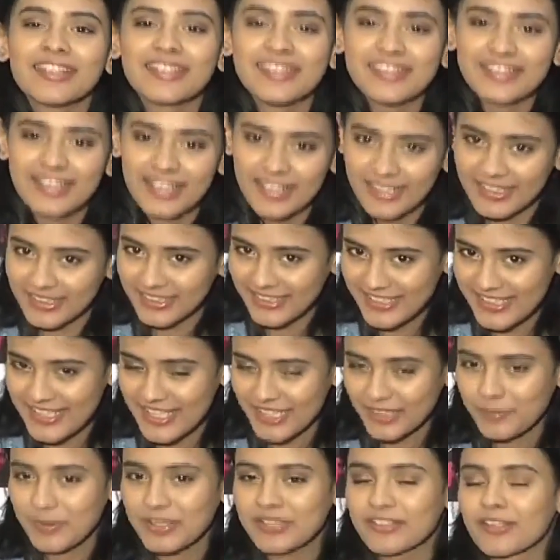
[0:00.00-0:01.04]
The
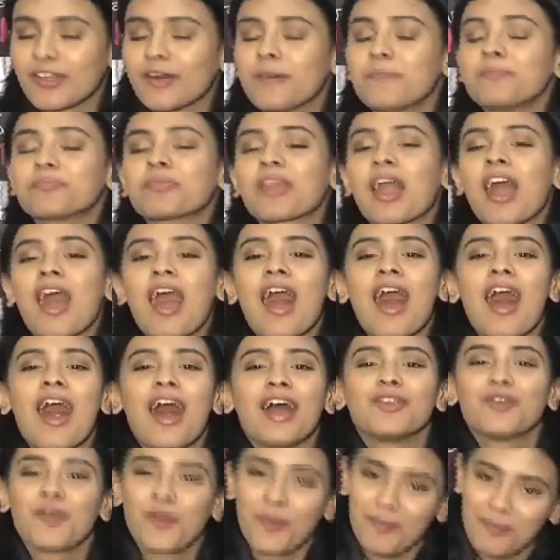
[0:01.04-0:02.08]
DSP sir,
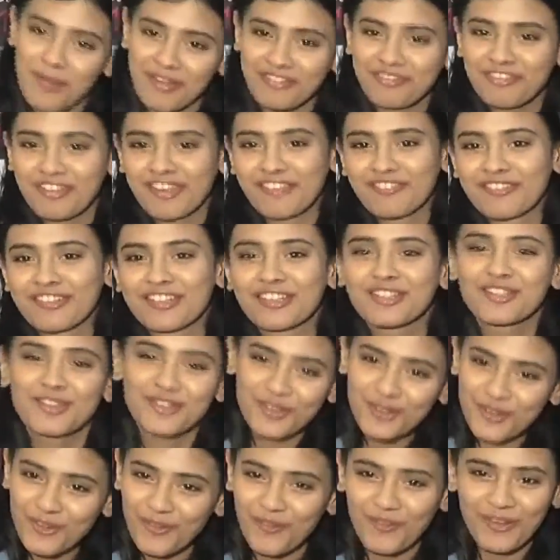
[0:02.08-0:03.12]
you're my favorite.
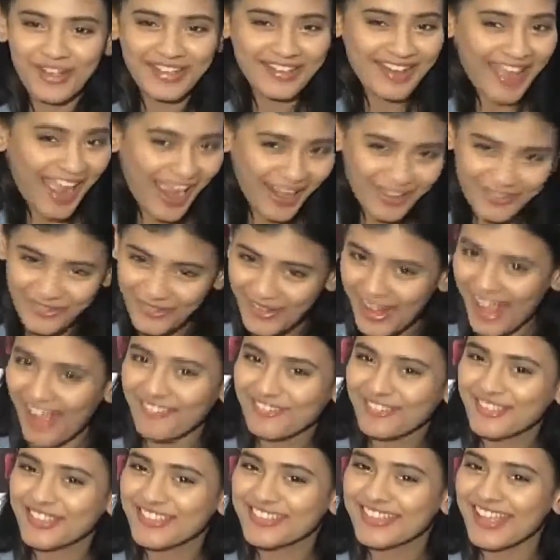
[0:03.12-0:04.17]
You know it. I don't
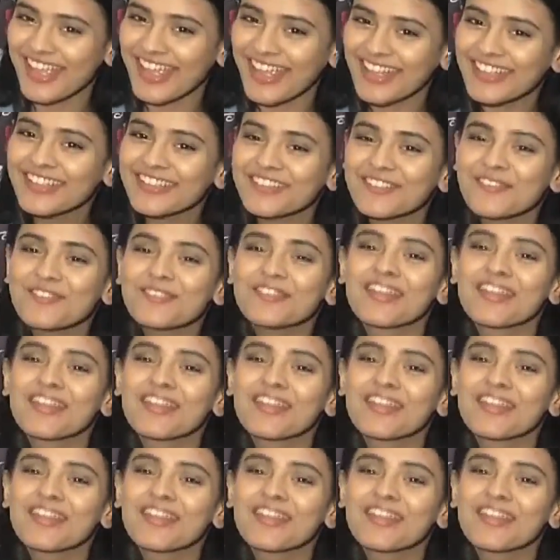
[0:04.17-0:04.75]
have to say it.